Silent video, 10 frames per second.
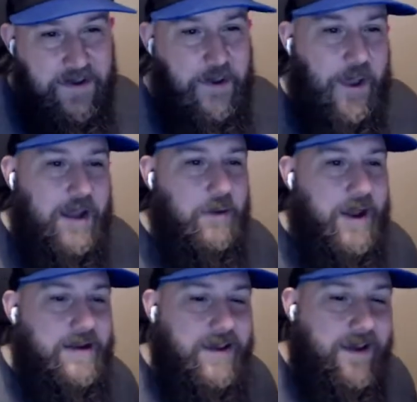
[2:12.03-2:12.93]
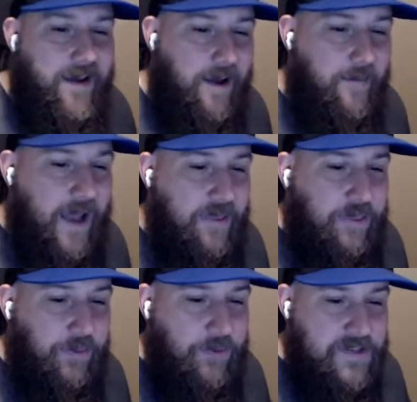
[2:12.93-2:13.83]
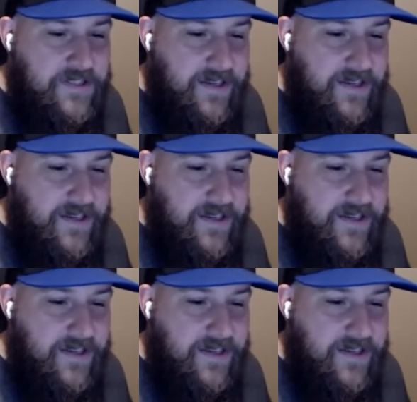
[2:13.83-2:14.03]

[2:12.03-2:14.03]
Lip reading: anyway, I threw this thing